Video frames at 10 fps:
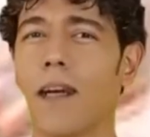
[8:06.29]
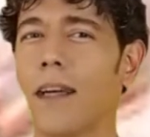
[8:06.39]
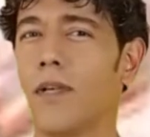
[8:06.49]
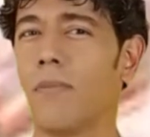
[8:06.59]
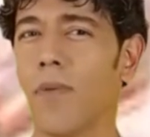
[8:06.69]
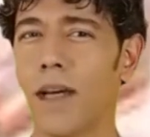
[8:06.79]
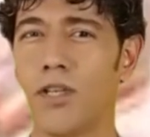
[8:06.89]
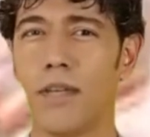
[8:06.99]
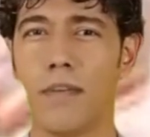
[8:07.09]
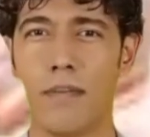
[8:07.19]
and
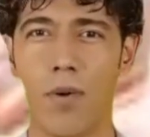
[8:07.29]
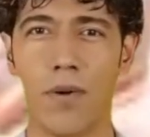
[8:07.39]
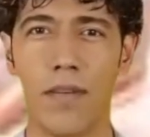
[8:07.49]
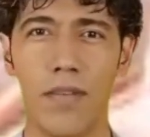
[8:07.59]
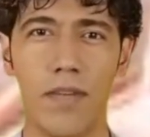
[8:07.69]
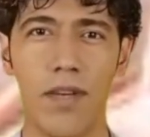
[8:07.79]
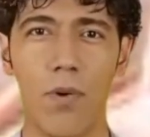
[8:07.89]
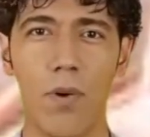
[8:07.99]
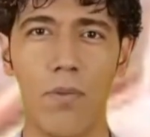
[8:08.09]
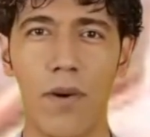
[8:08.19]
depression, or that the
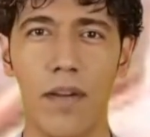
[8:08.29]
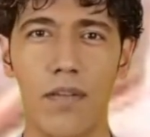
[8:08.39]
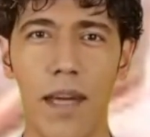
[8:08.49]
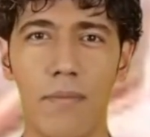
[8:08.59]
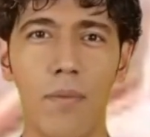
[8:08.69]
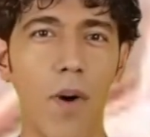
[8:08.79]
viewer will accept